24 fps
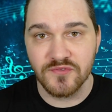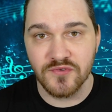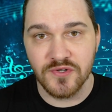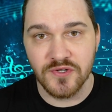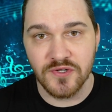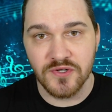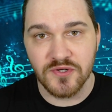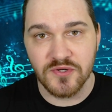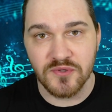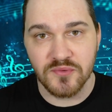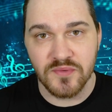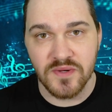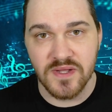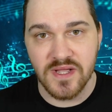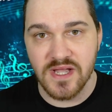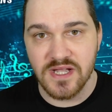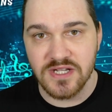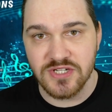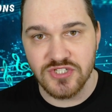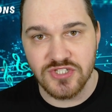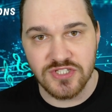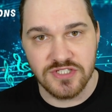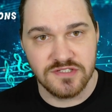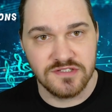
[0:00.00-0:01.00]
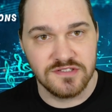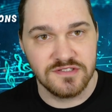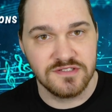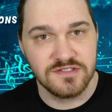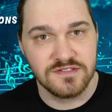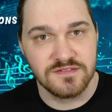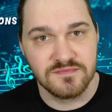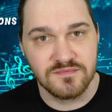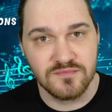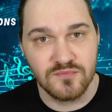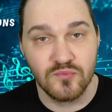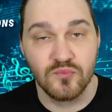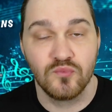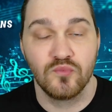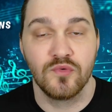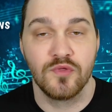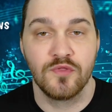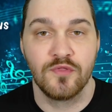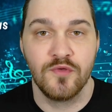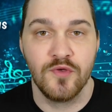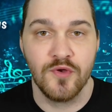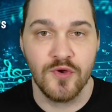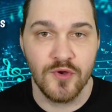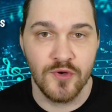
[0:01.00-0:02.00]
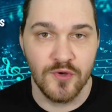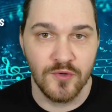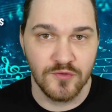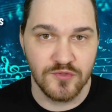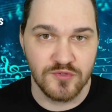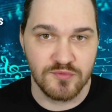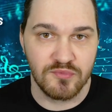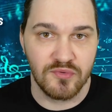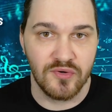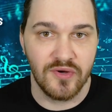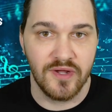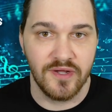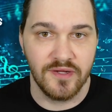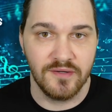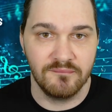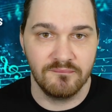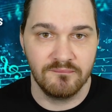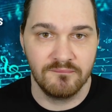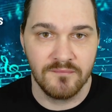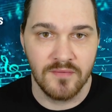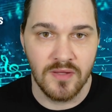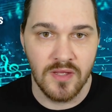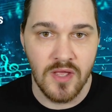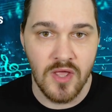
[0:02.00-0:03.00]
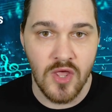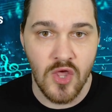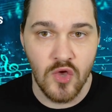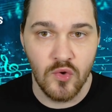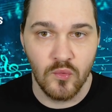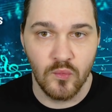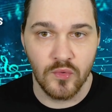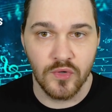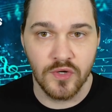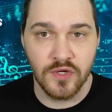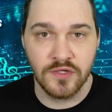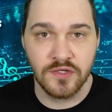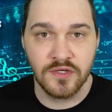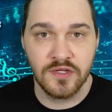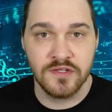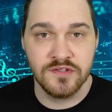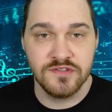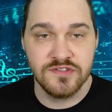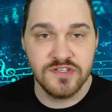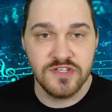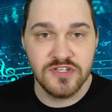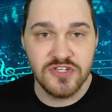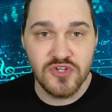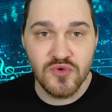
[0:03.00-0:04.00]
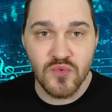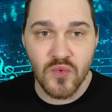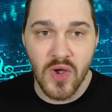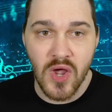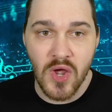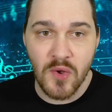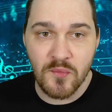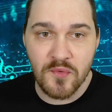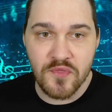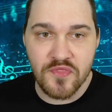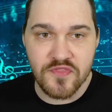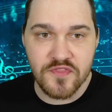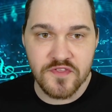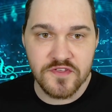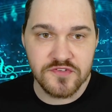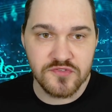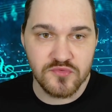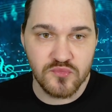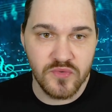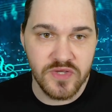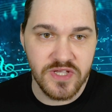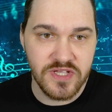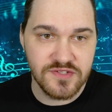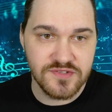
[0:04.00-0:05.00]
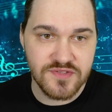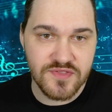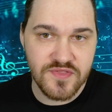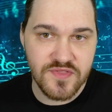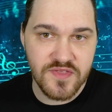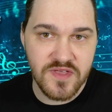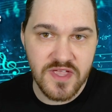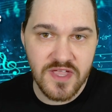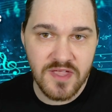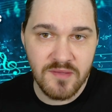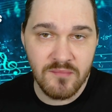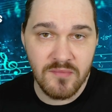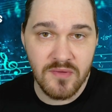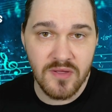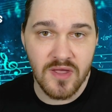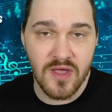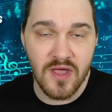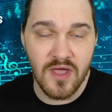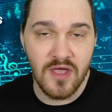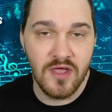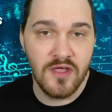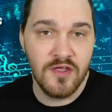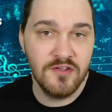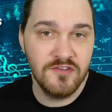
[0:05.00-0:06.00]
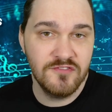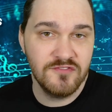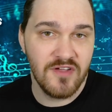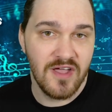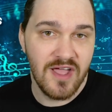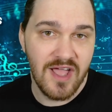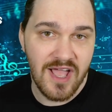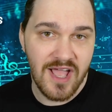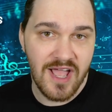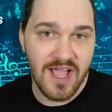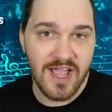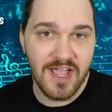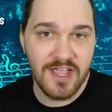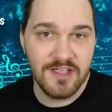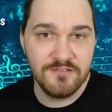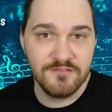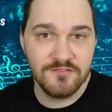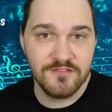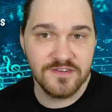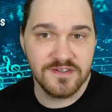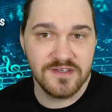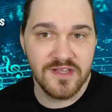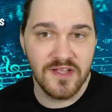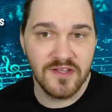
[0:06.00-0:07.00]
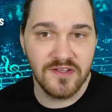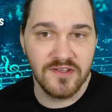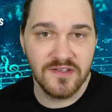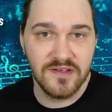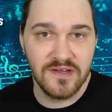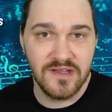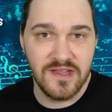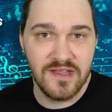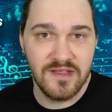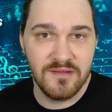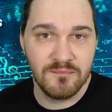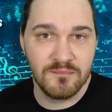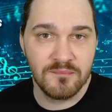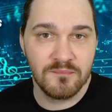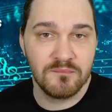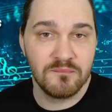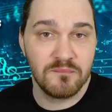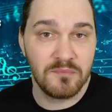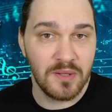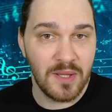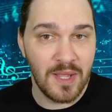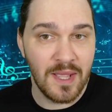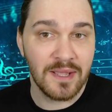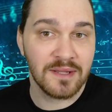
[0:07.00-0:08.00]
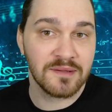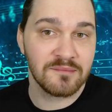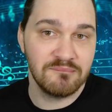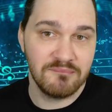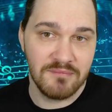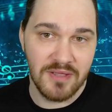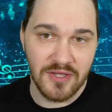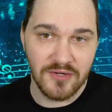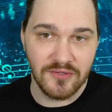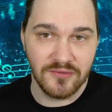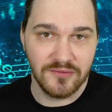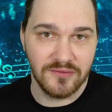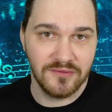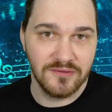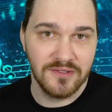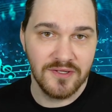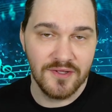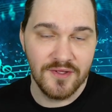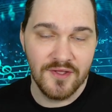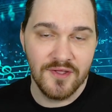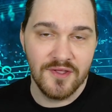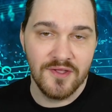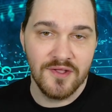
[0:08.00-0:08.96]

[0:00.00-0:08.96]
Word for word: of Critical Reactions with your host, Bryan. We're going to continue on with this week's theme of high fidelity black metal,